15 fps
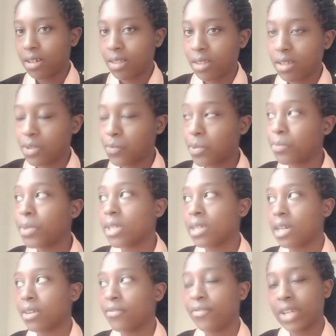These babies
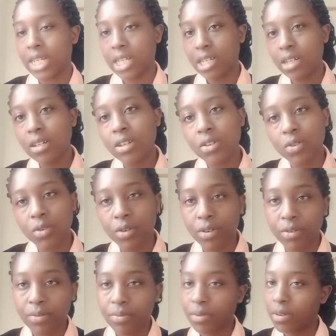are fatigued,
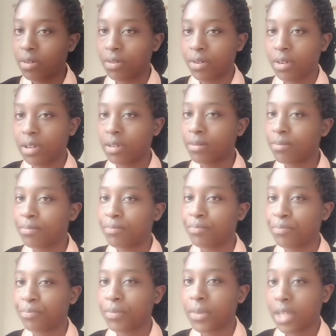or
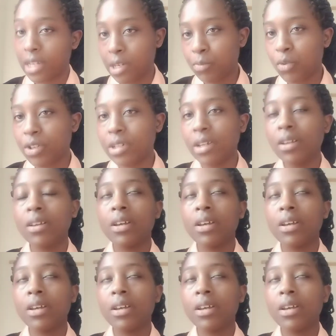anybody.